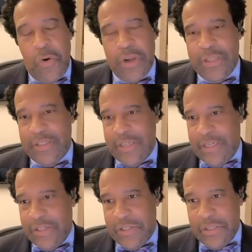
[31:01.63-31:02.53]

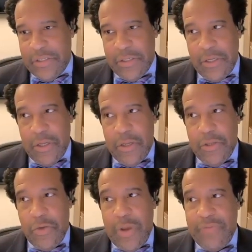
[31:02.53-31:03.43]
organization,
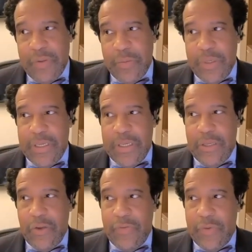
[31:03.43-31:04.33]
you have to
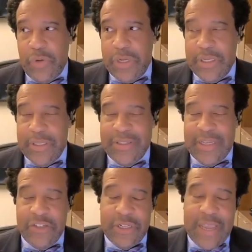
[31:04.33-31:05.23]
be you have to bring an
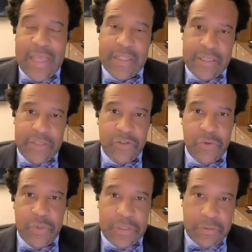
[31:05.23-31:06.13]
intentionality
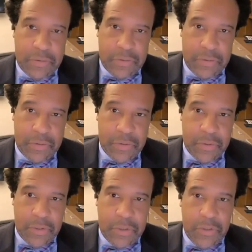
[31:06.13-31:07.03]
to it.
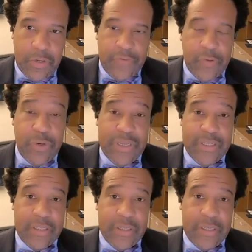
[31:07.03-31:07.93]
You have to
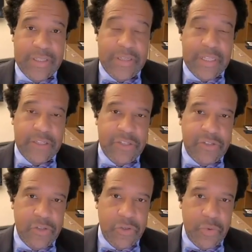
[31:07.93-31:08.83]
bring
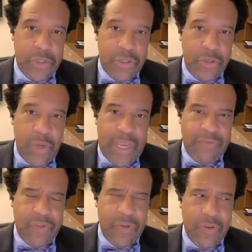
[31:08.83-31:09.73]
intelligence to it. You
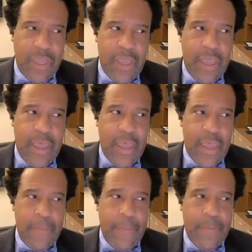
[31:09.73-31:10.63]
have to
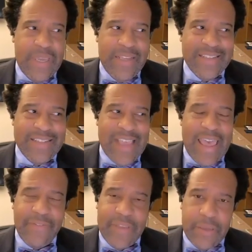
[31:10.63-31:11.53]
be
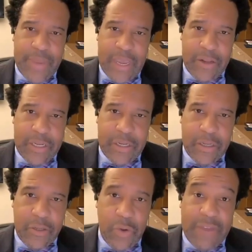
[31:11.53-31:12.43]
savvy about it.
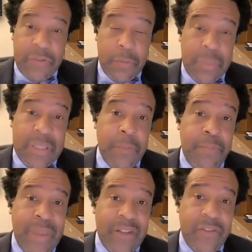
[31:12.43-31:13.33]
You have to be the
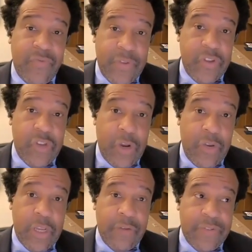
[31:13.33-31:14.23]

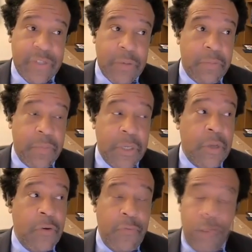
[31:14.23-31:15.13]
beneficiary of some
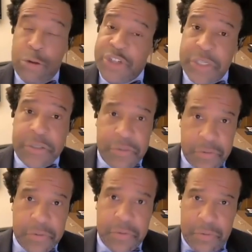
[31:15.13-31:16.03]
fortune,